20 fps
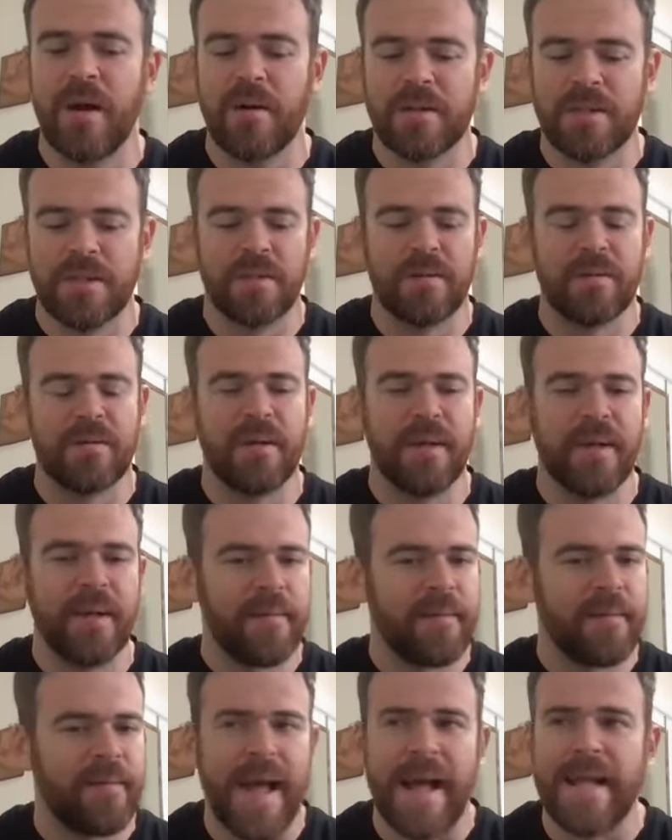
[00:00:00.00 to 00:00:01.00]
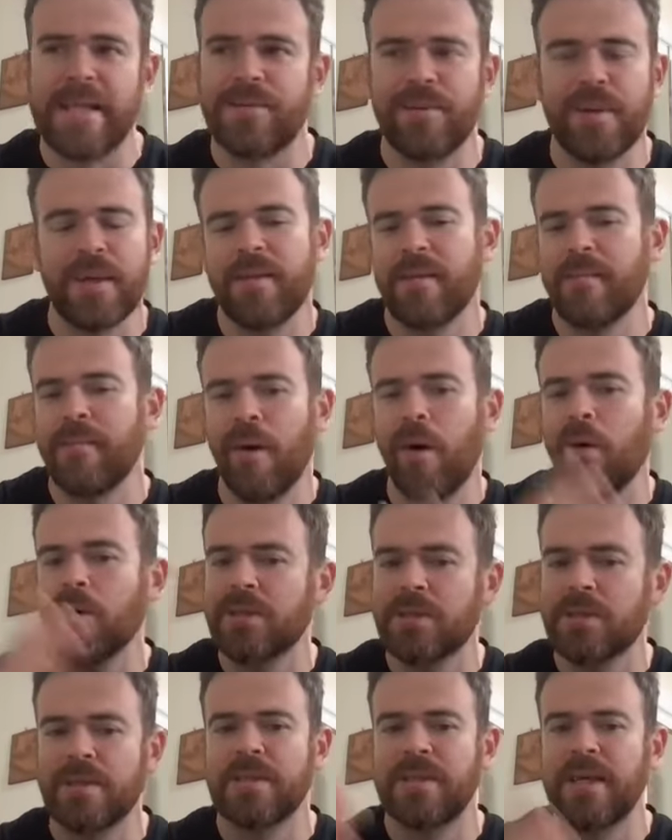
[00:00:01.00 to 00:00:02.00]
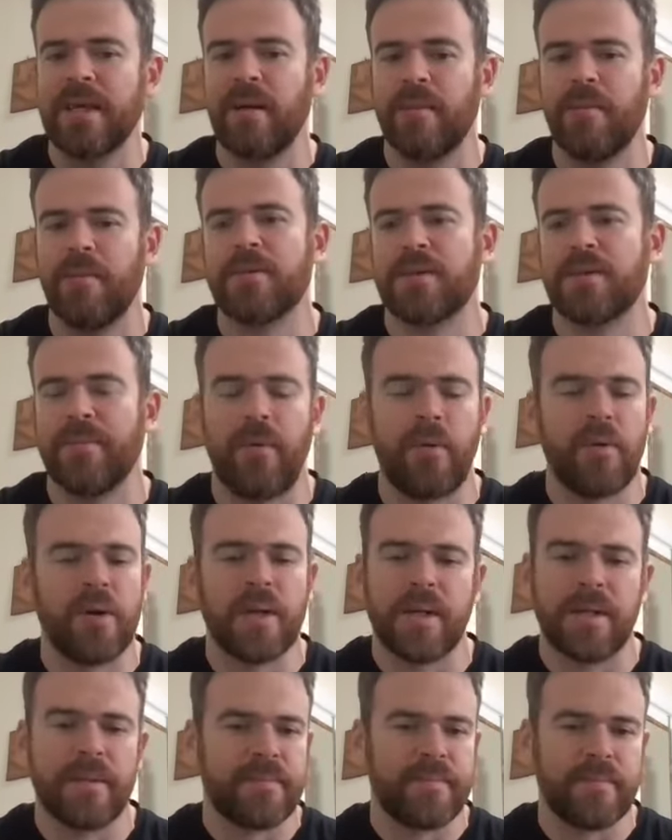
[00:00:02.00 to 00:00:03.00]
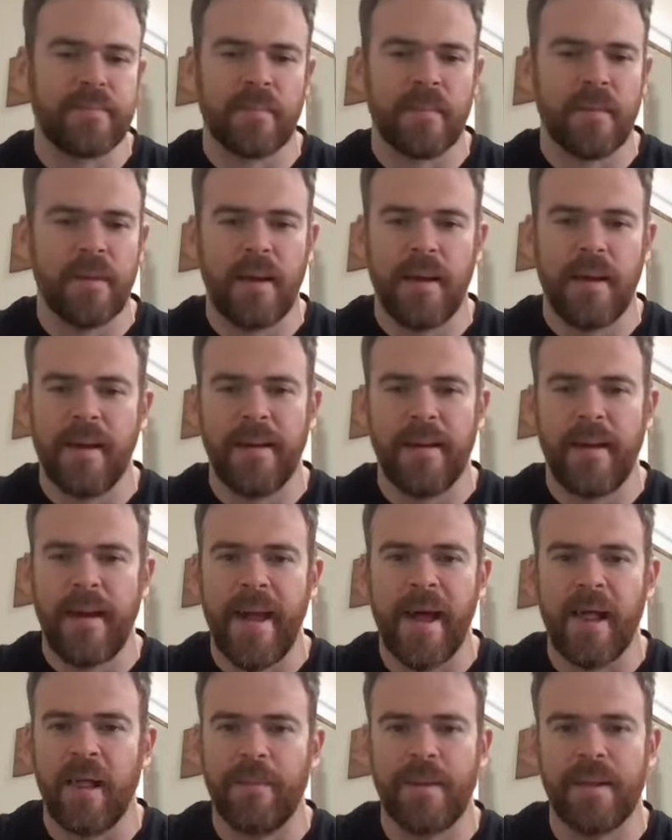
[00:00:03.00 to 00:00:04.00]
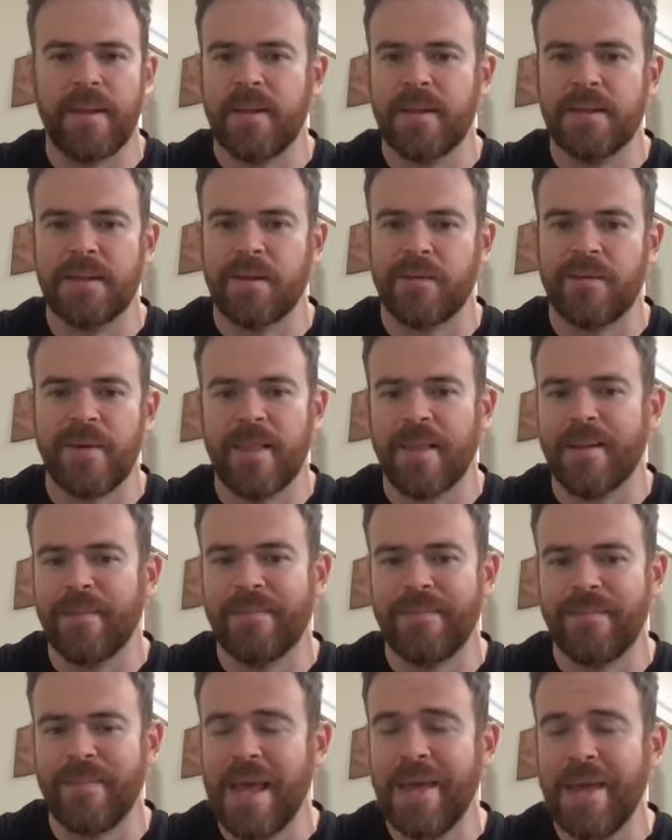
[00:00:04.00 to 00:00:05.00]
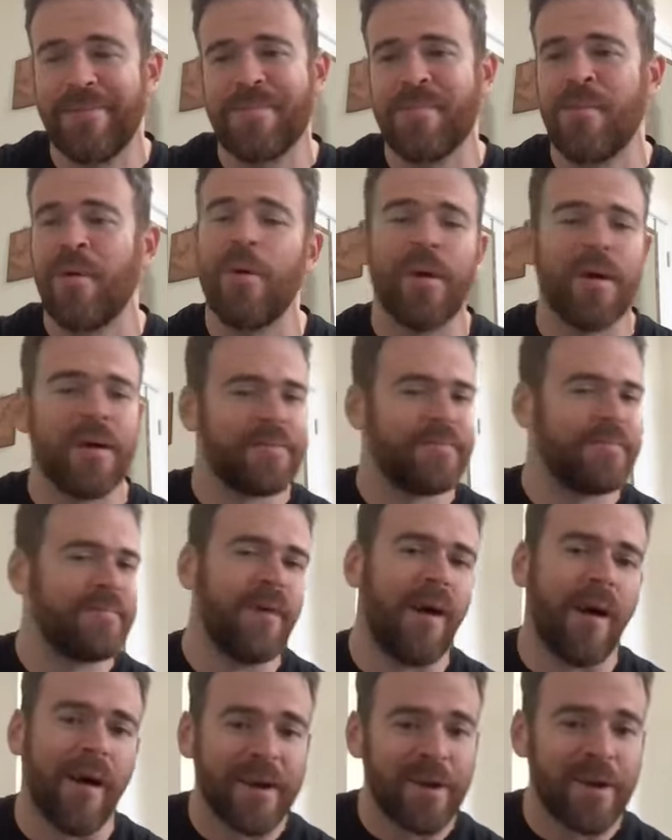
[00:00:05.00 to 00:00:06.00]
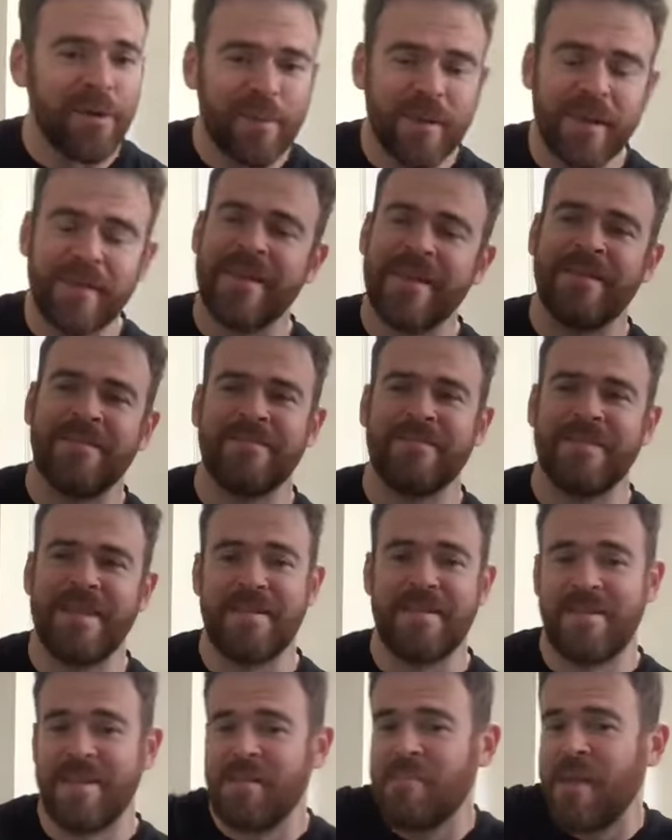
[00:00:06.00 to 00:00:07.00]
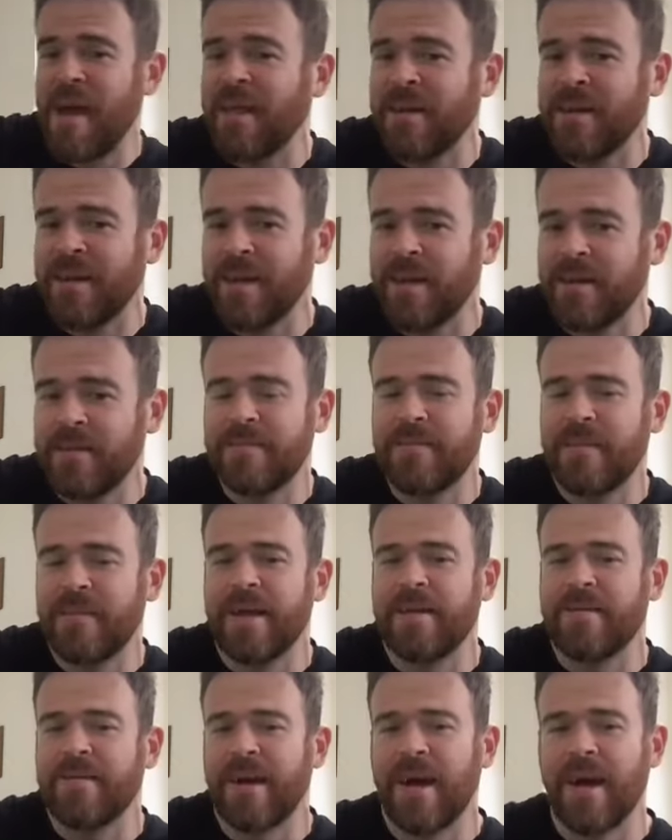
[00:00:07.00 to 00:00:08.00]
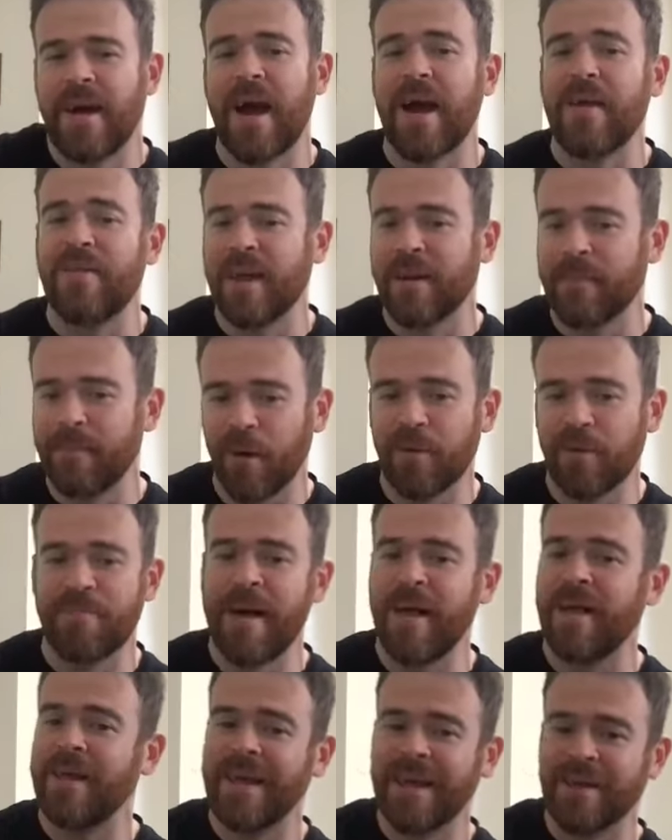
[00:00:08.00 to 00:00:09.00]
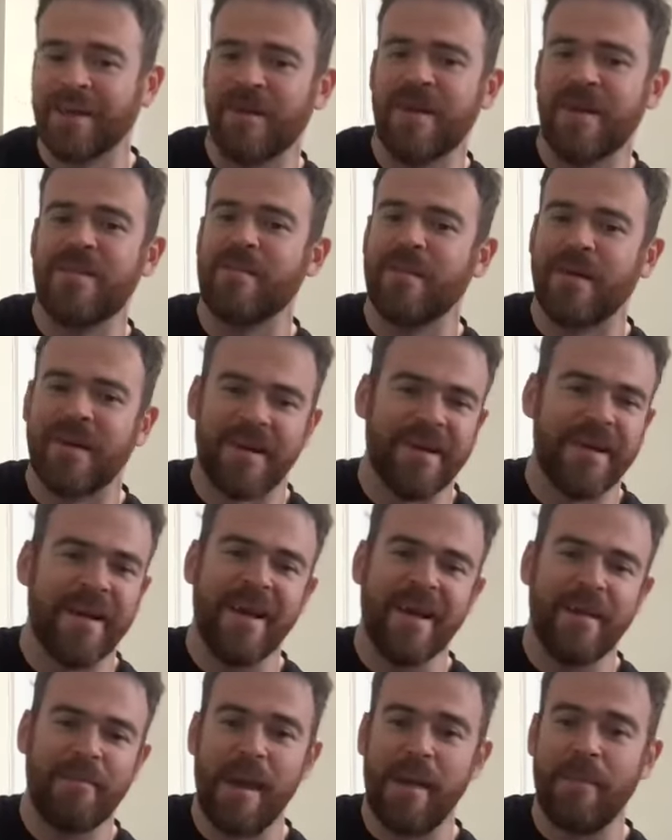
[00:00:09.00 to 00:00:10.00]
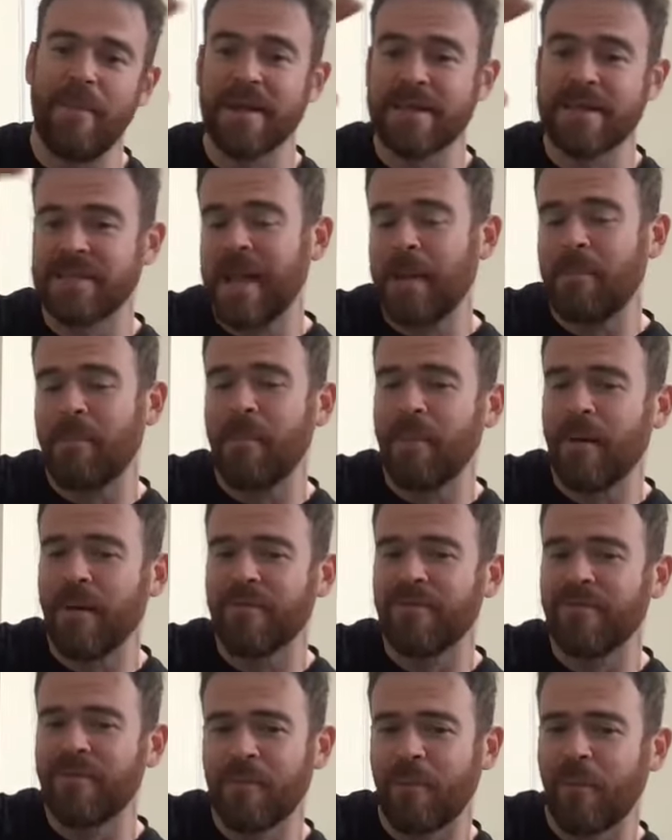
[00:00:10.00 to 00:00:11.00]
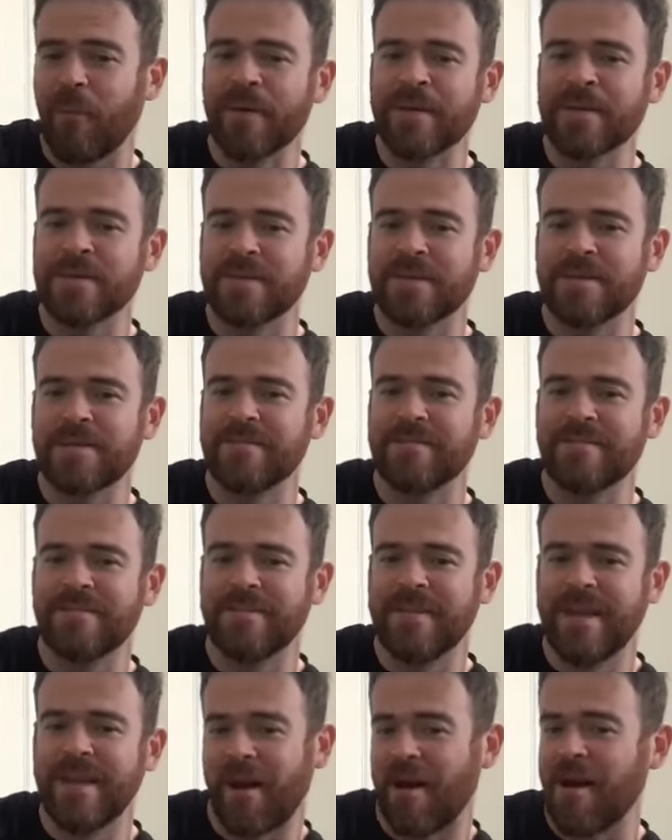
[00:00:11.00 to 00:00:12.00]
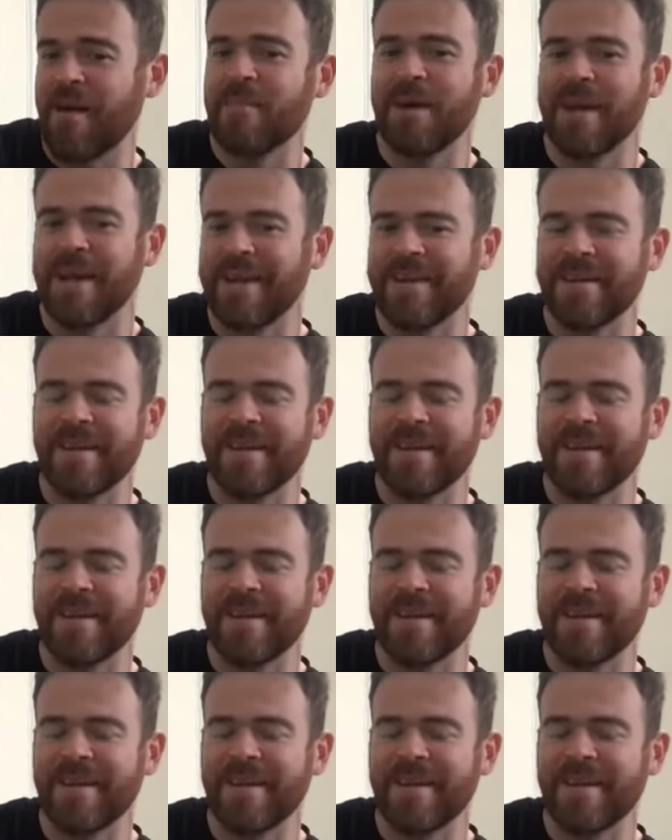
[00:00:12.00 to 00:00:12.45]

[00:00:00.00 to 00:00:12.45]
So that's really the single most important element is the rhythm, even more arguably than melody. And I think both melody and rhythm are maybe a step above importance than harmony.